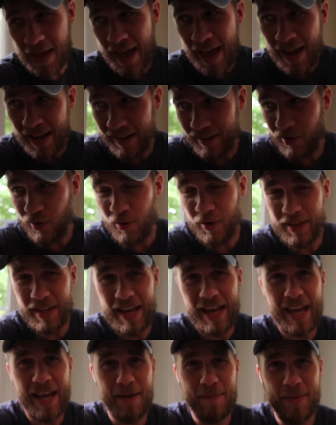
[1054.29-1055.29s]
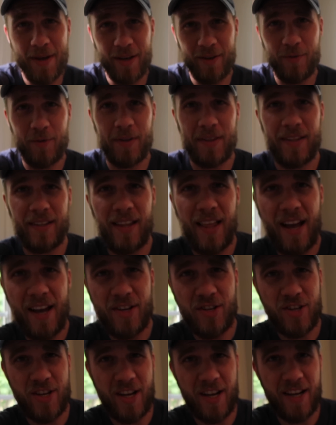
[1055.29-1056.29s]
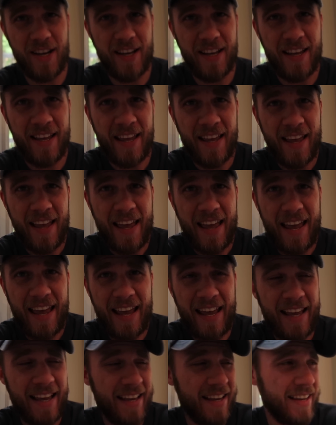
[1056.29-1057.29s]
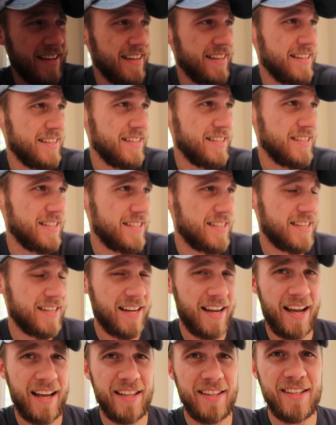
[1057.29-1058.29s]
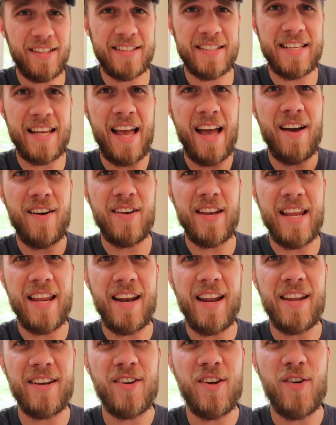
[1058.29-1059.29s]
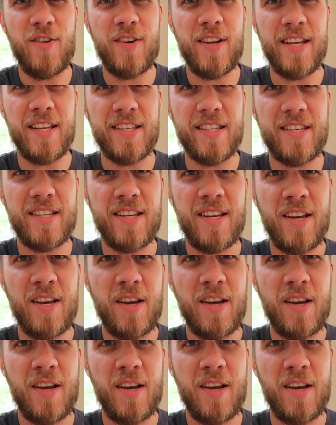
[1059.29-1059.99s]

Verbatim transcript: back on the hammock with Elijah and I looked down and I noticed